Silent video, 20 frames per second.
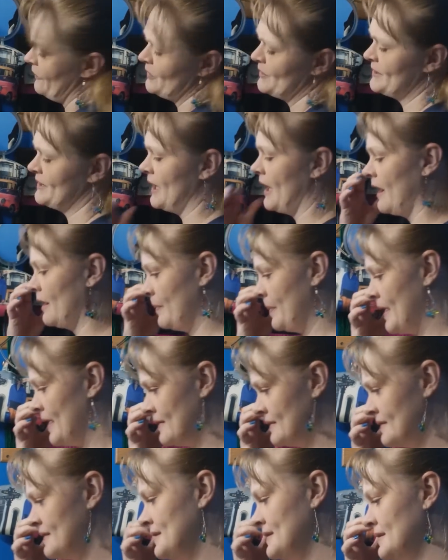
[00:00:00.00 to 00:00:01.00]
for sock
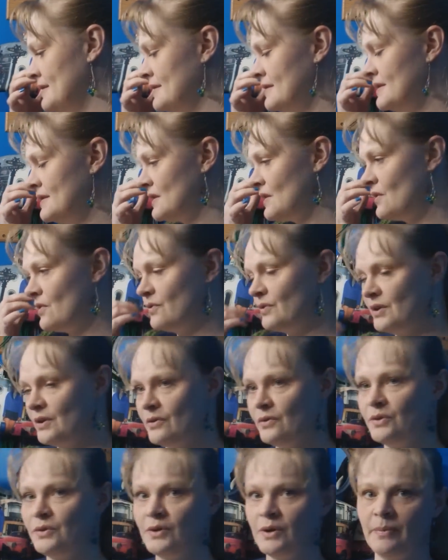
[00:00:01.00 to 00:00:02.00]
buns, so, you know,
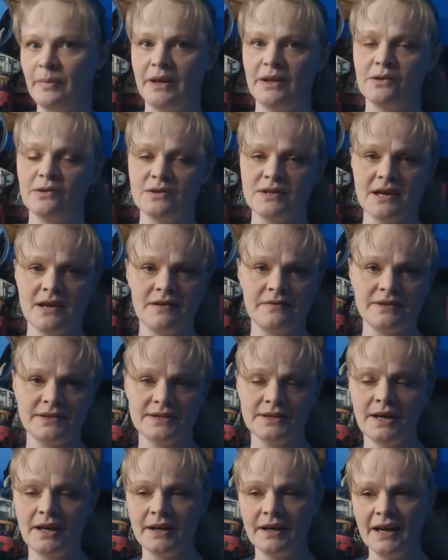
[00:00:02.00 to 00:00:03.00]
you can make yours out of a
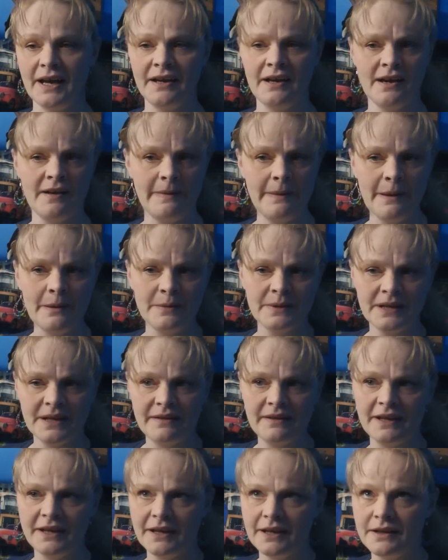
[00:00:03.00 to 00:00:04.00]
sock. I got that one, I
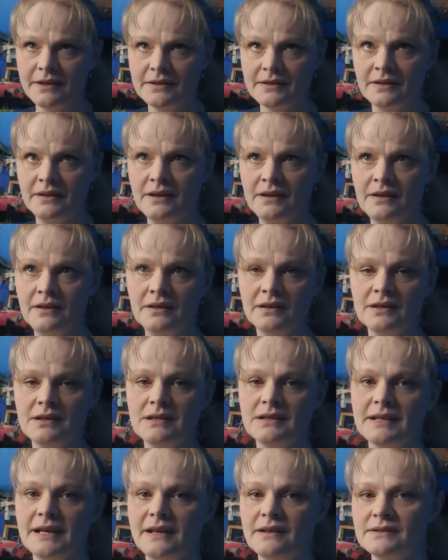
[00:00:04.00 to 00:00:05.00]
think, at
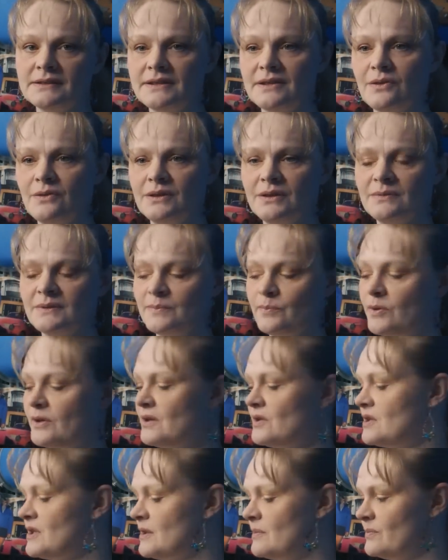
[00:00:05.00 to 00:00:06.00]
Claire's, though, and it was
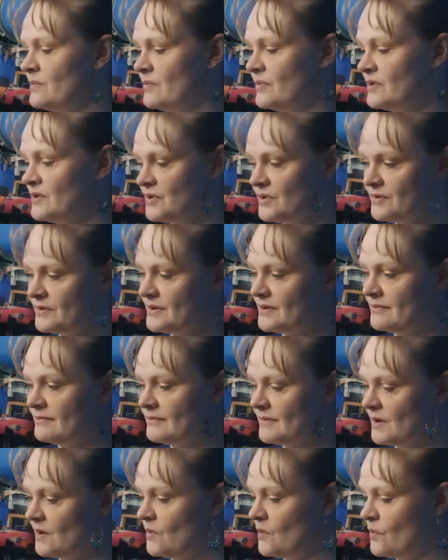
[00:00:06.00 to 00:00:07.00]
pretty cheap, which is
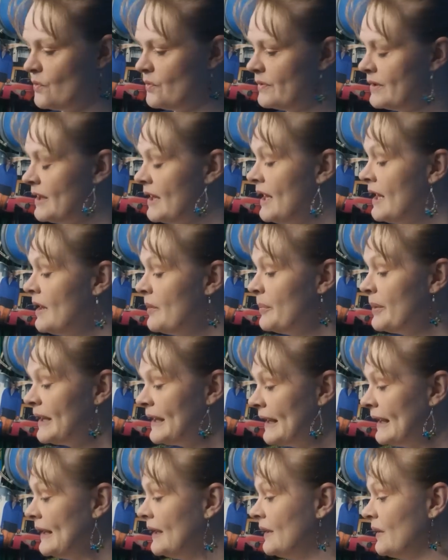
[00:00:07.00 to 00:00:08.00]
cool.
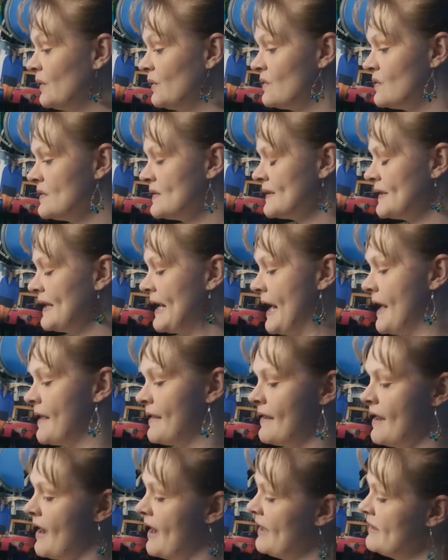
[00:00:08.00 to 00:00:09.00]
But, any hoodles,
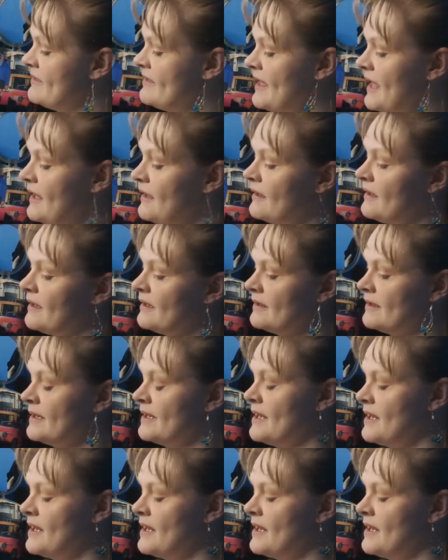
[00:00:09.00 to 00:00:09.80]
yeah, I think,